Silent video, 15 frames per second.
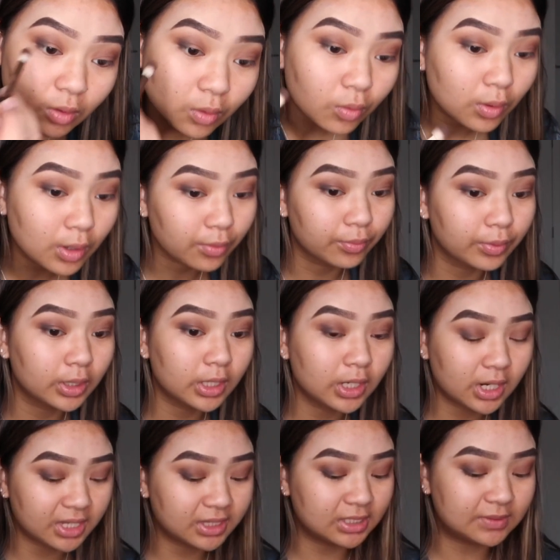Oh, I really
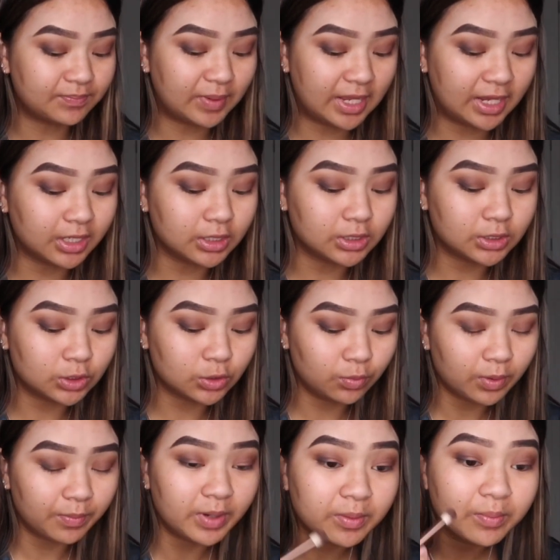like this black, it's
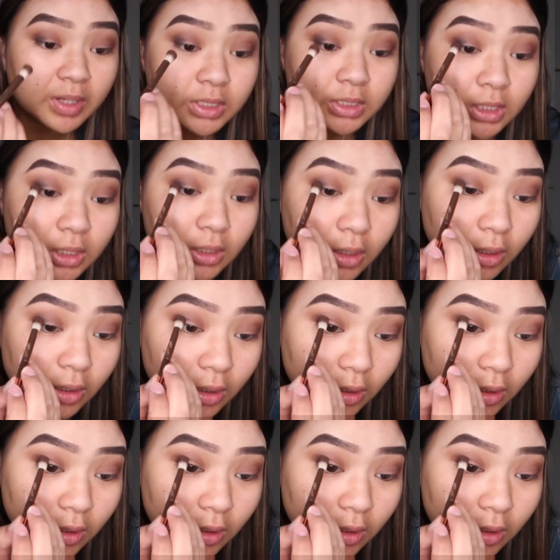super pigmented.